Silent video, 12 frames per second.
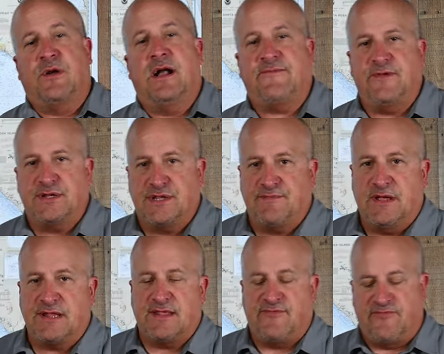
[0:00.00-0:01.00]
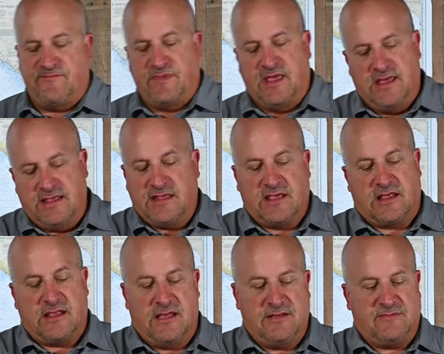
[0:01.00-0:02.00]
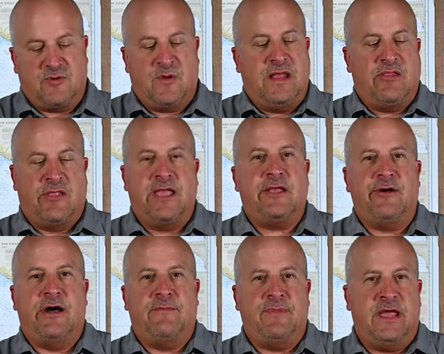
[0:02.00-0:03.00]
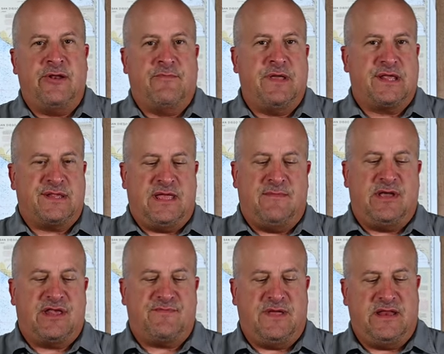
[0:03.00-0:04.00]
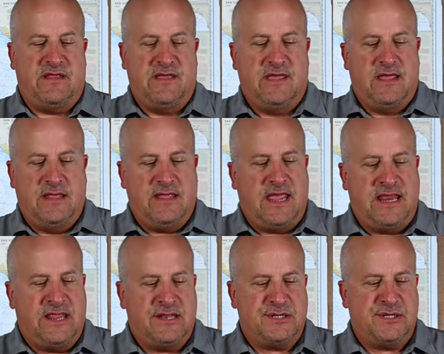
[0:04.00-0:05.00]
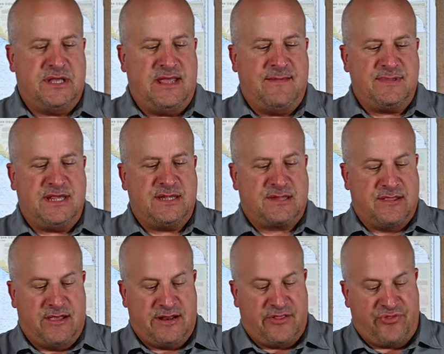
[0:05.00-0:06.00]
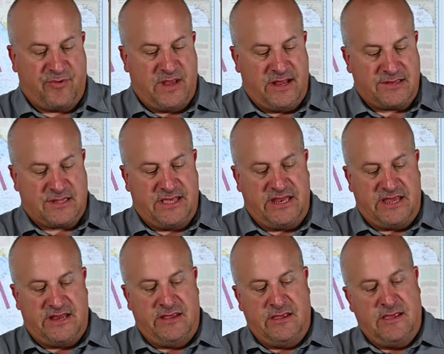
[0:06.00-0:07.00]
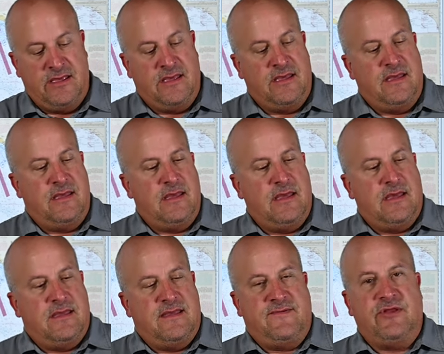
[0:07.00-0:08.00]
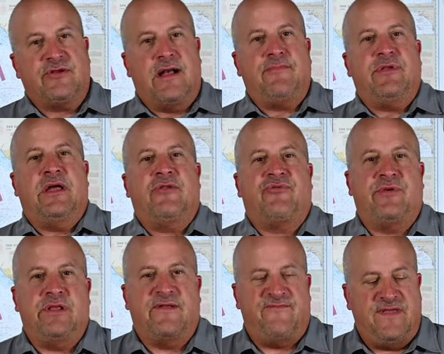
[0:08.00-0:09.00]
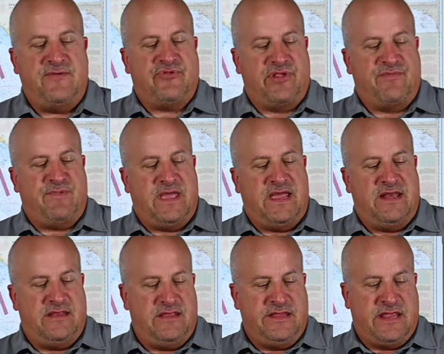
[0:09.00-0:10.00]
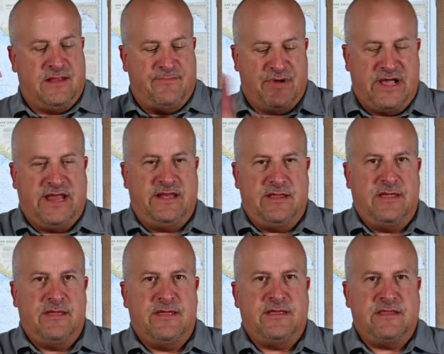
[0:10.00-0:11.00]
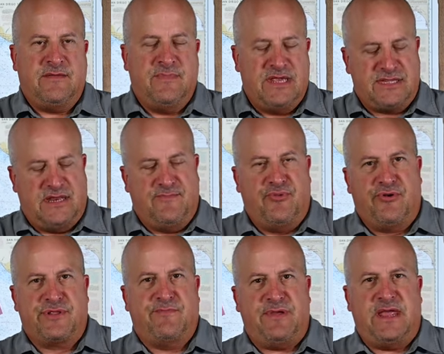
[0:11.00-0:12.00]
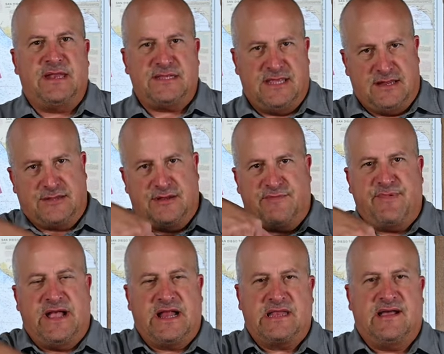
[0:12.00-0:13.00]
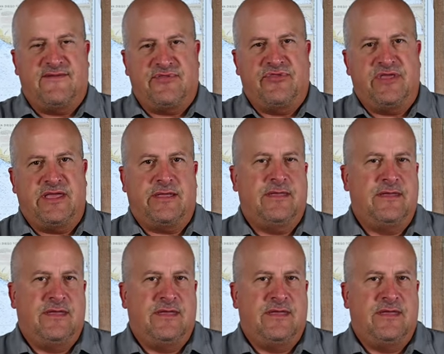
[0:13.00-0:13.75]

rockfish, especially, this is a, a great cod bait or big sand bass bait, 8-inch uh, MC slug on a 3-ounce lead head. You drop down 300 feet with this bait and you get a bite, you miss it and it pulls the pants down so it's backed off the thing.